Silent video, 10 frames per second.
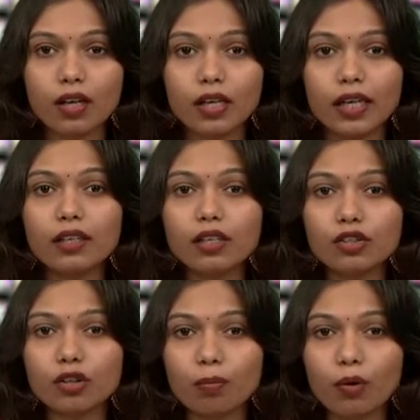leading
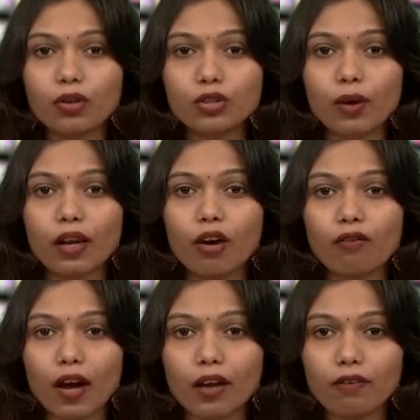to the port to allow
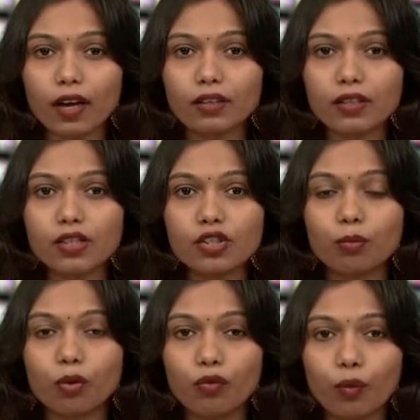firefighters to
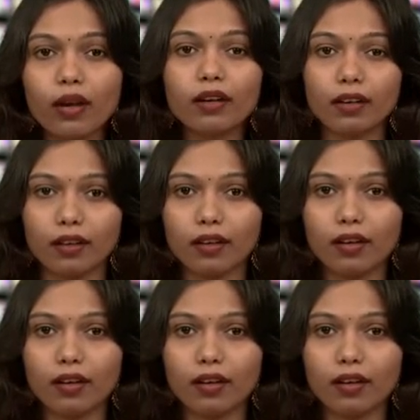move quickly.